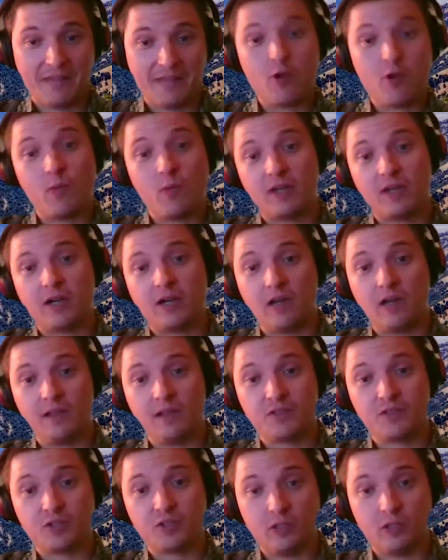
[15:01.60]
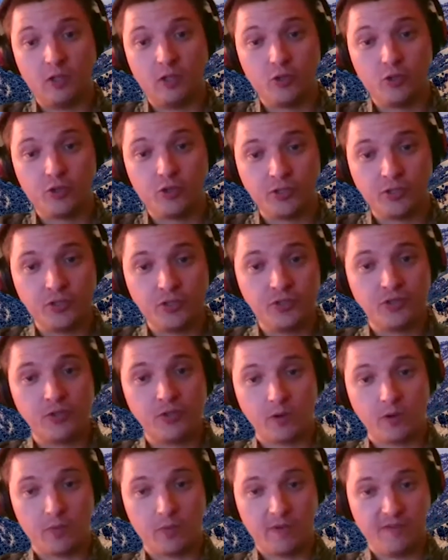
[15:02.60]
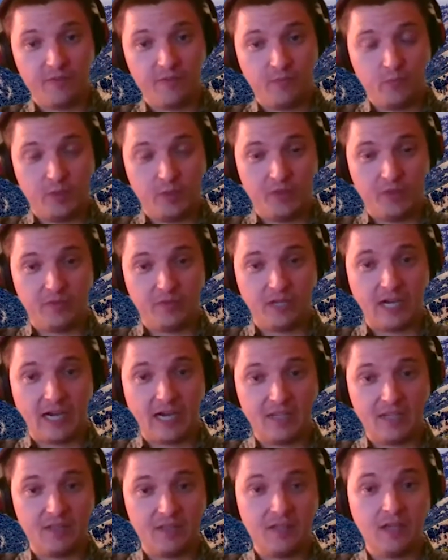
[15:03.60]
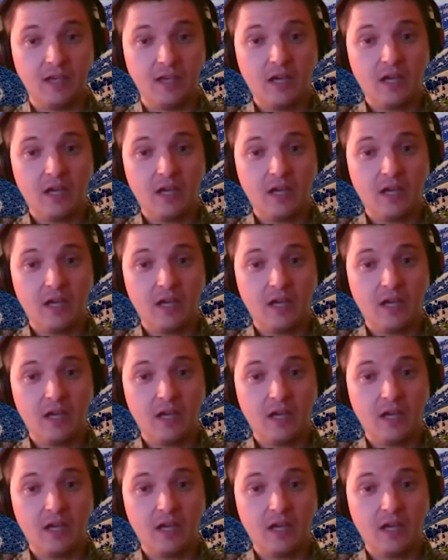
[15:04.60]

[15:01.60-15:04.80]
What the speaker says: of what we call exclosures, where we've gotten